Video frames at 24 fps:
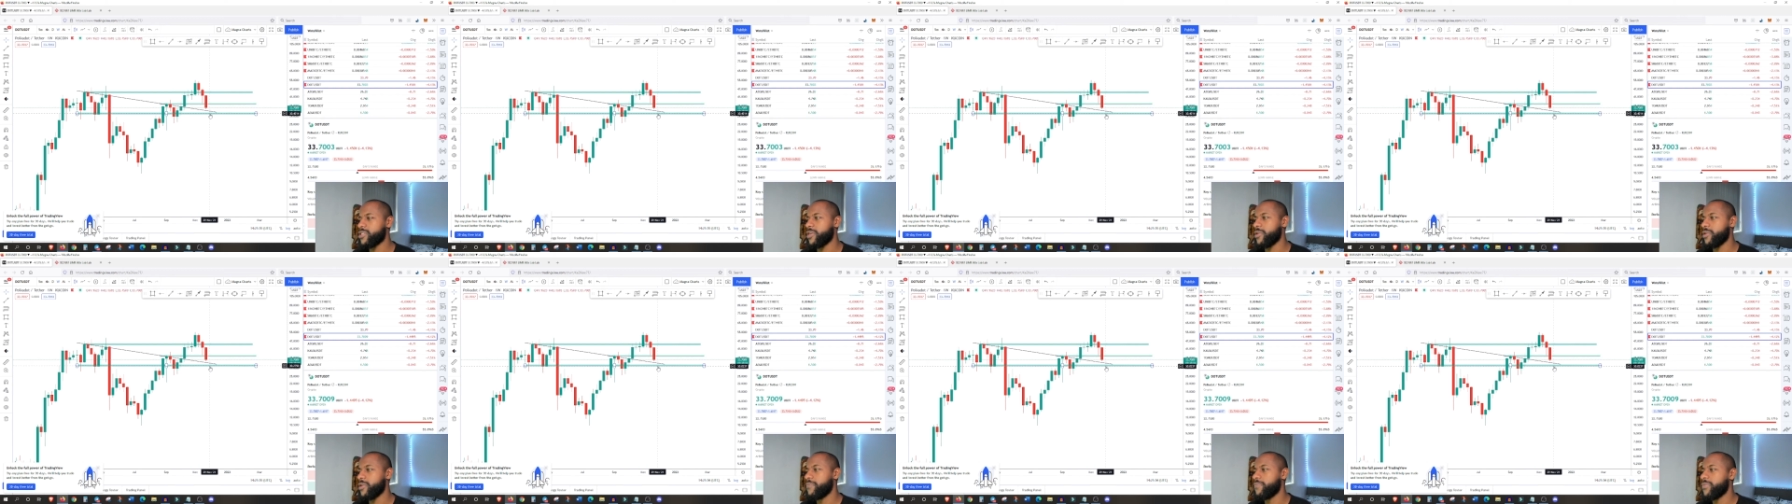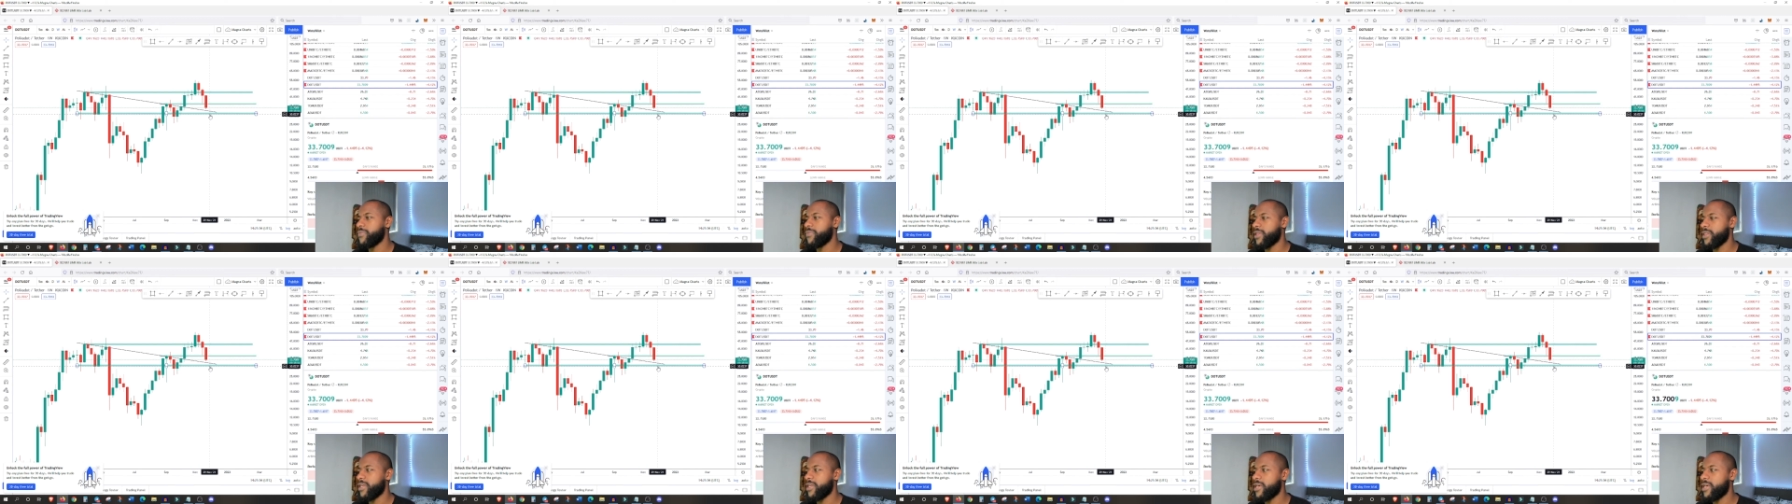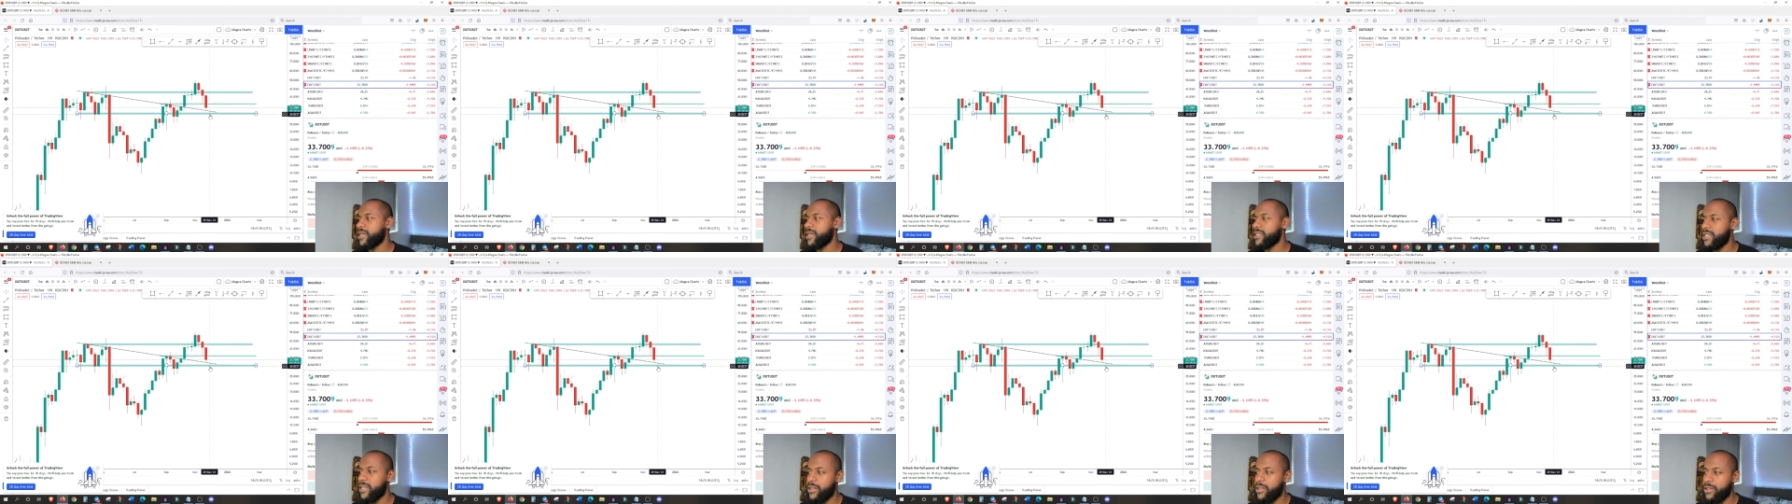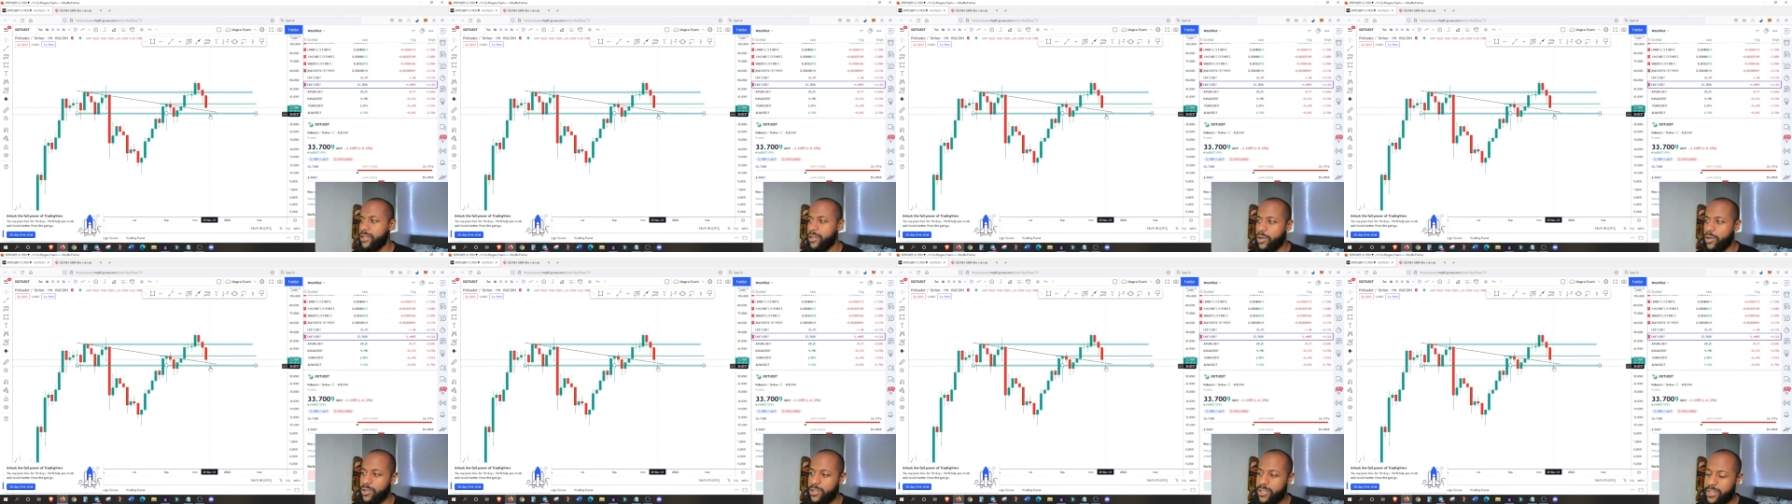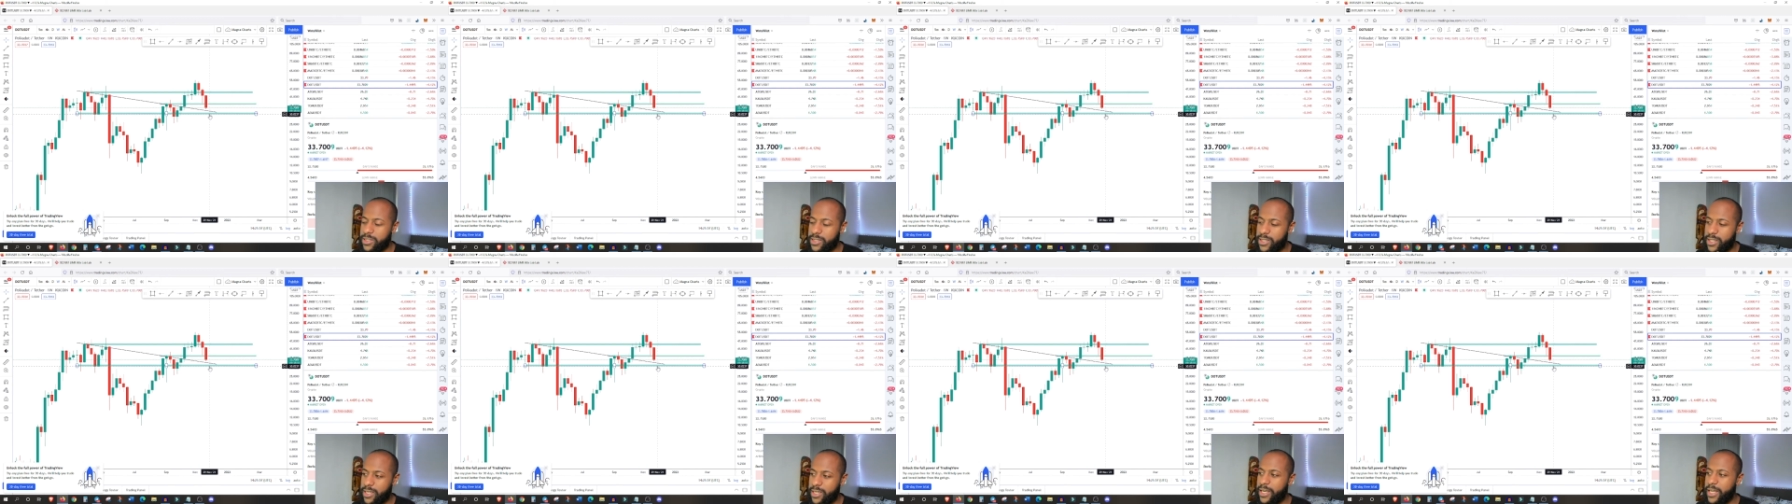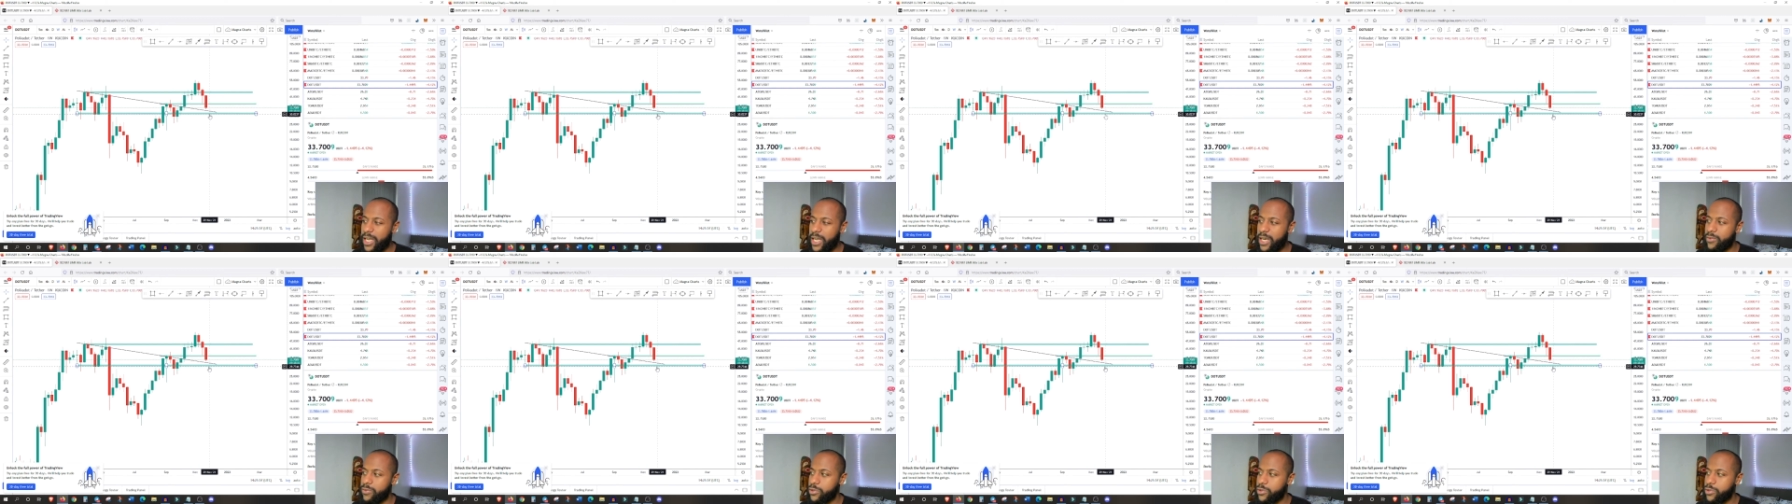So I think $30 is
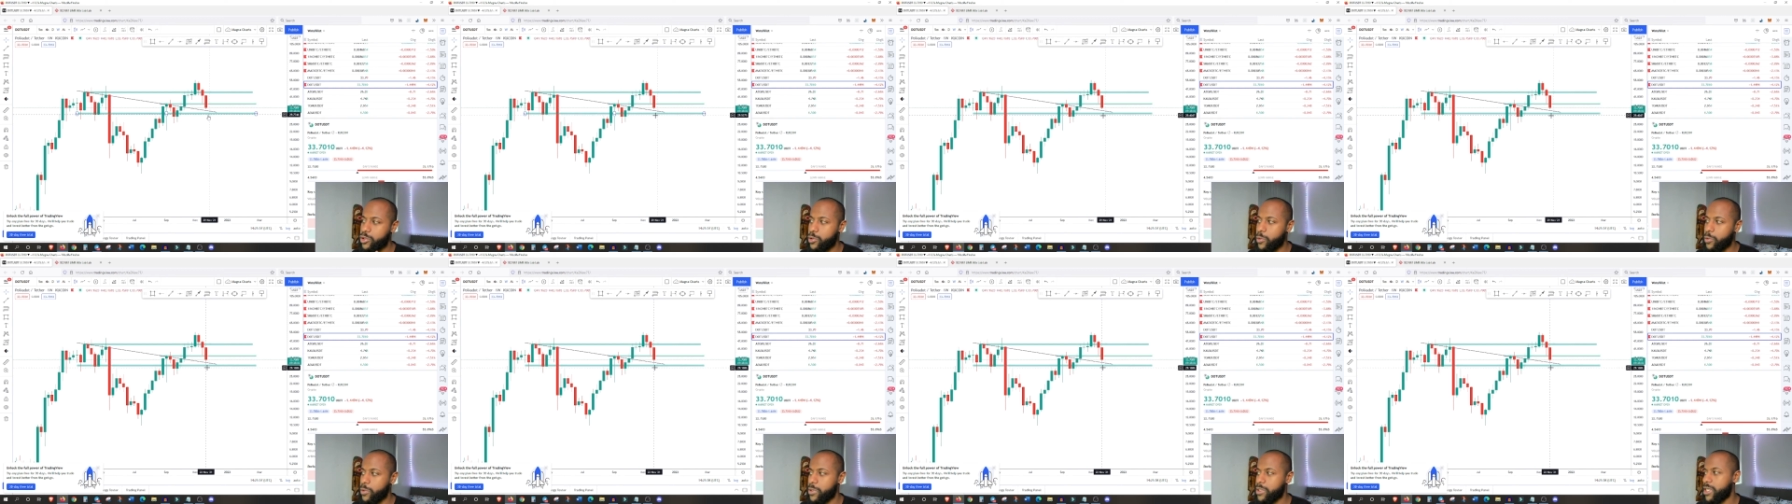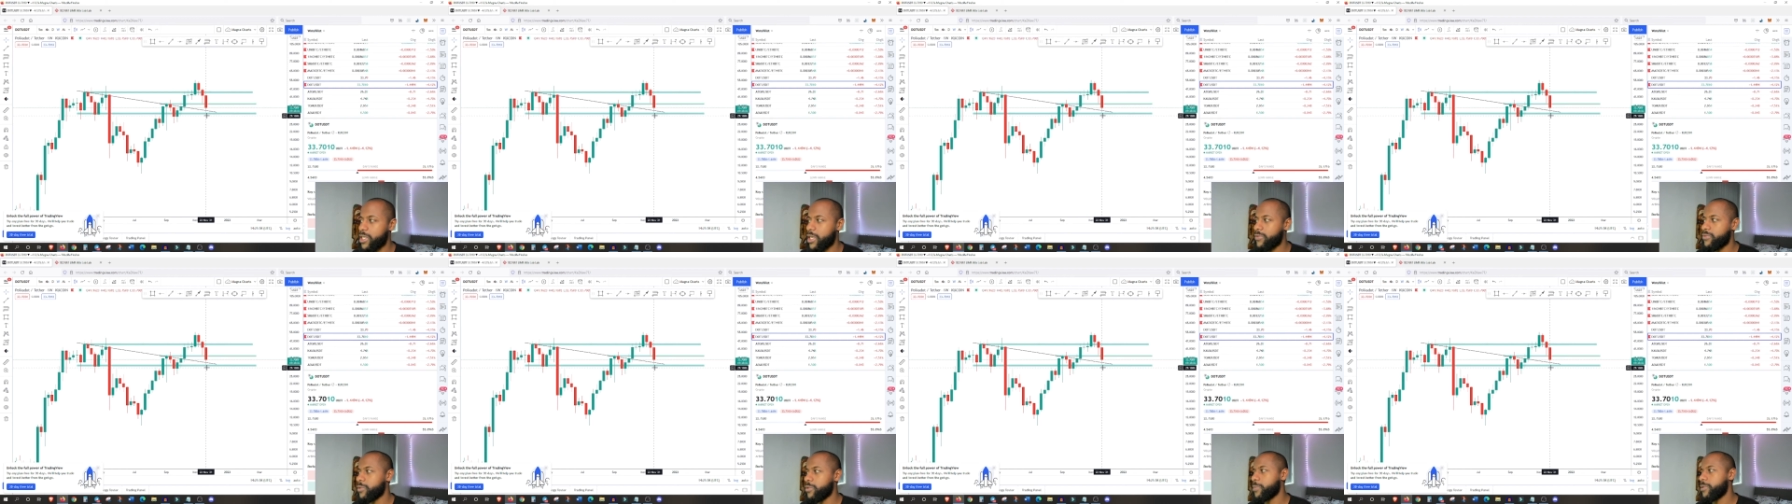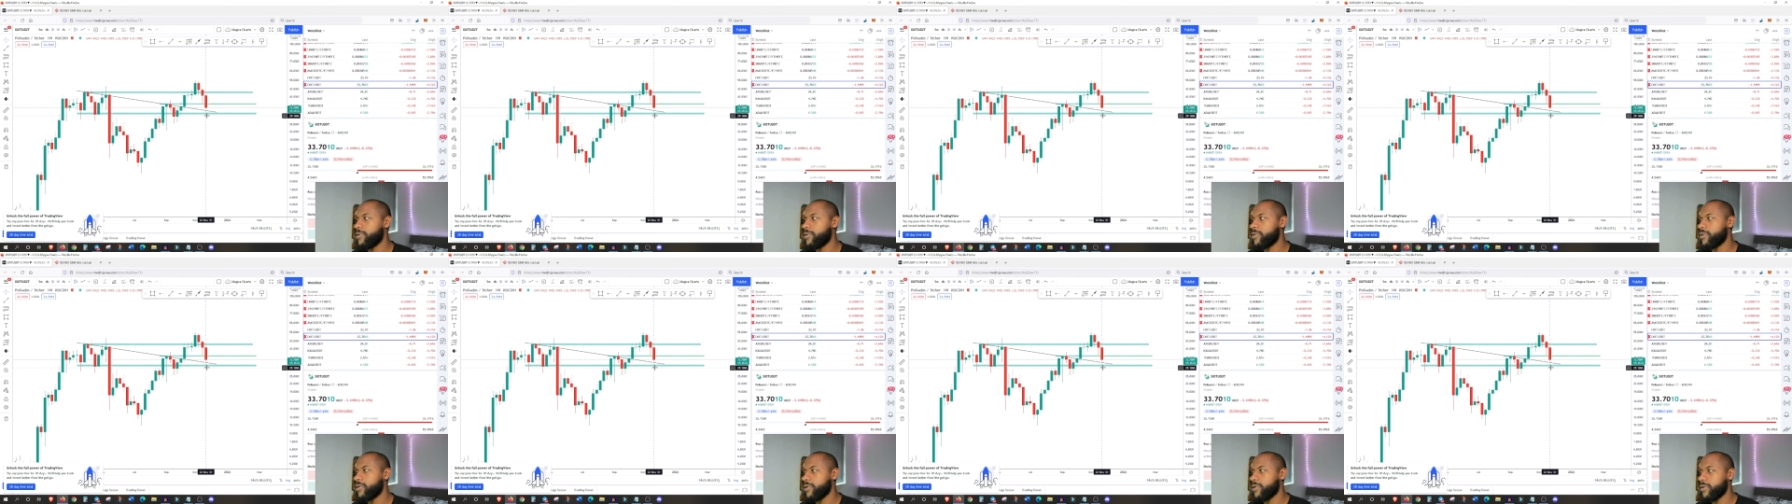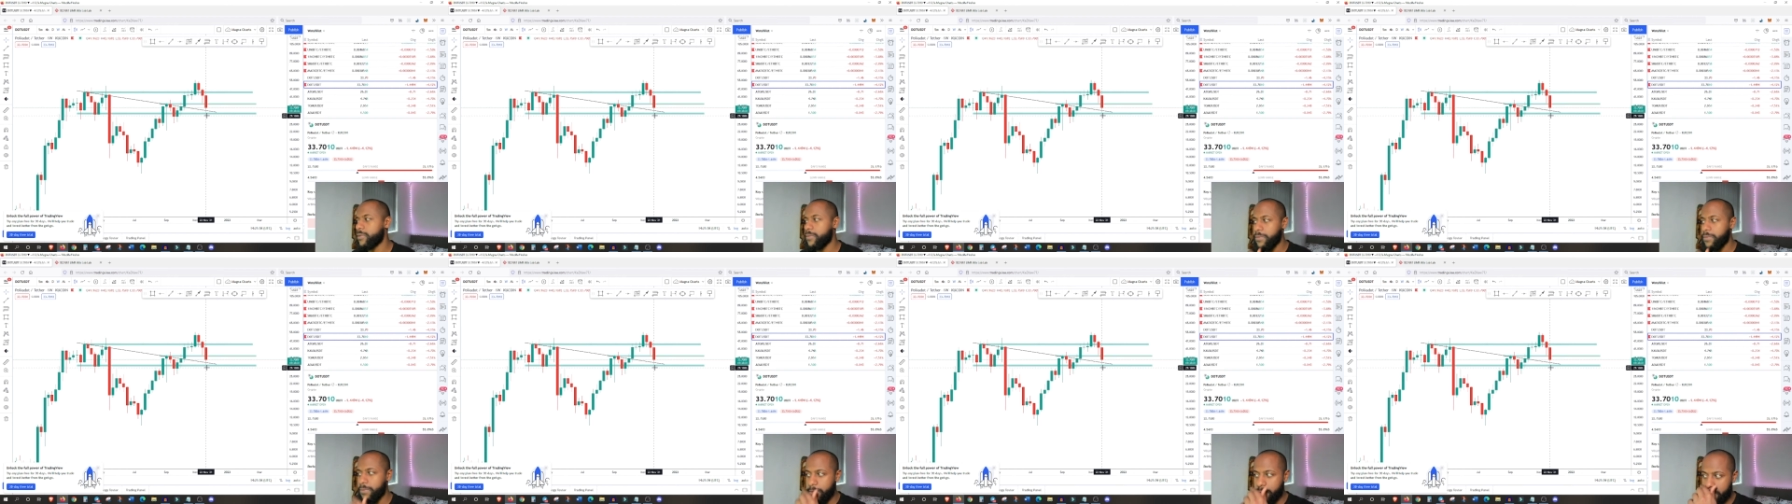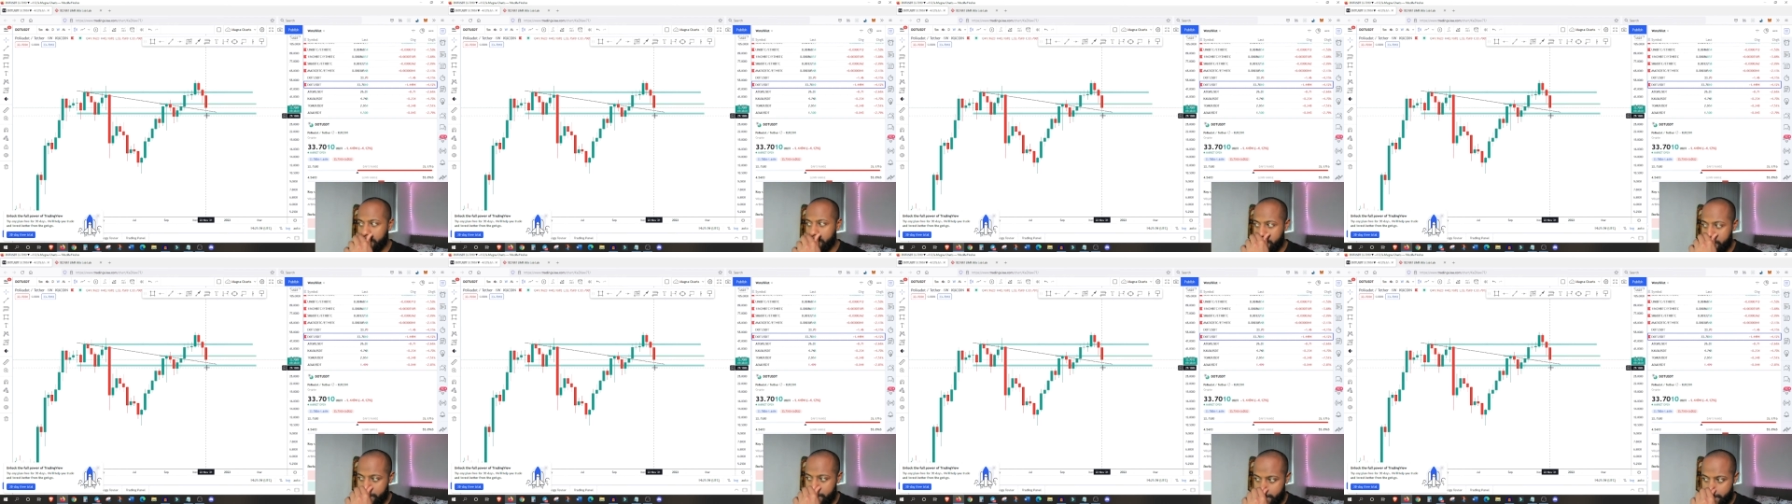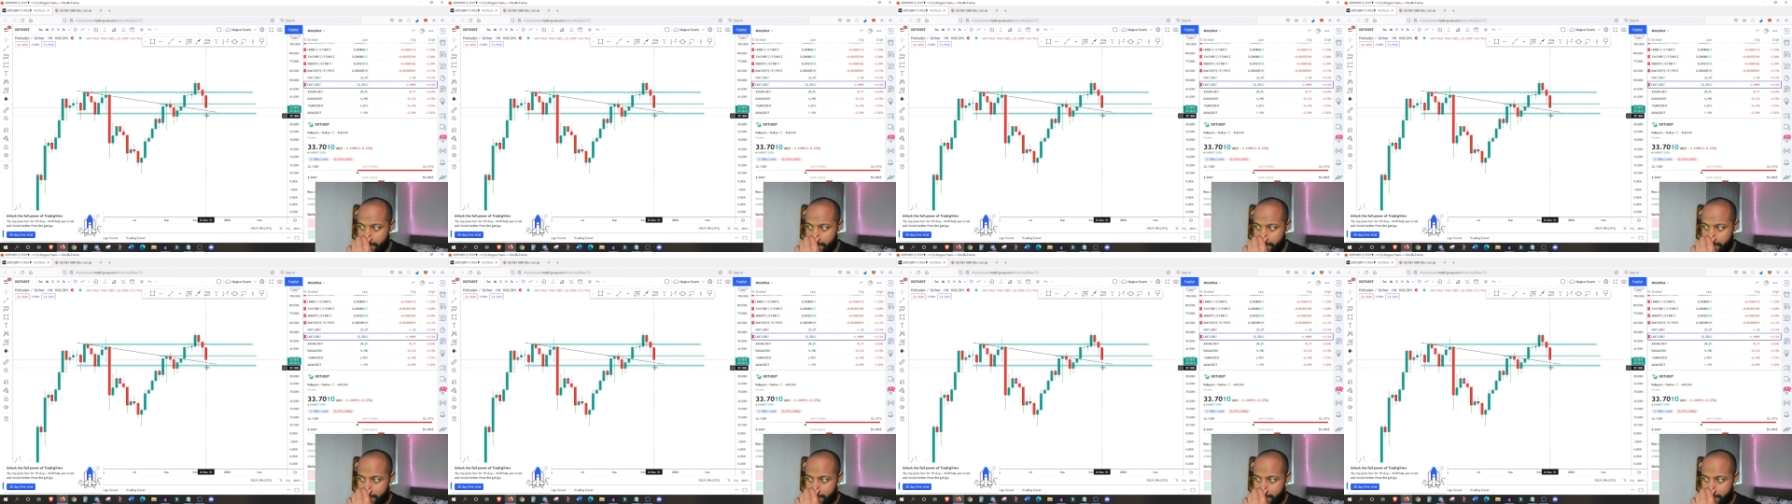the key level to watch out for with Polkadot.